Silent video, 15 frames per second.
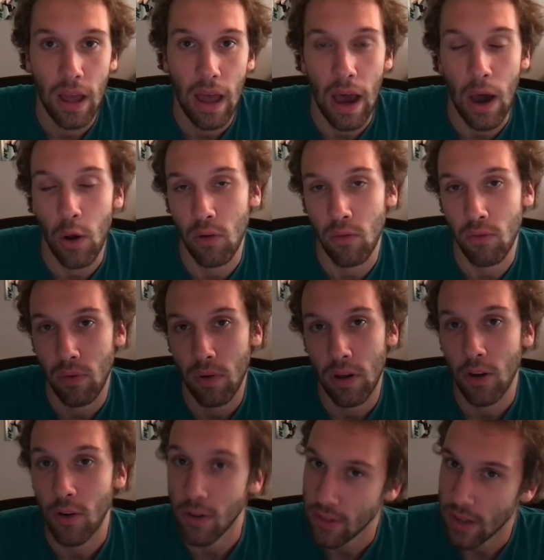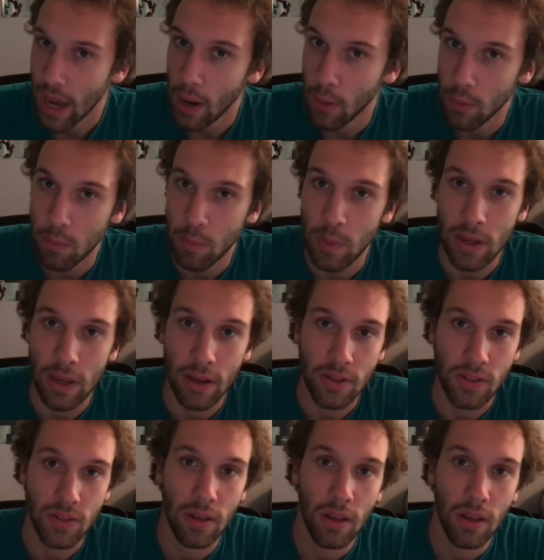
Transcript: out of Chris Godwin because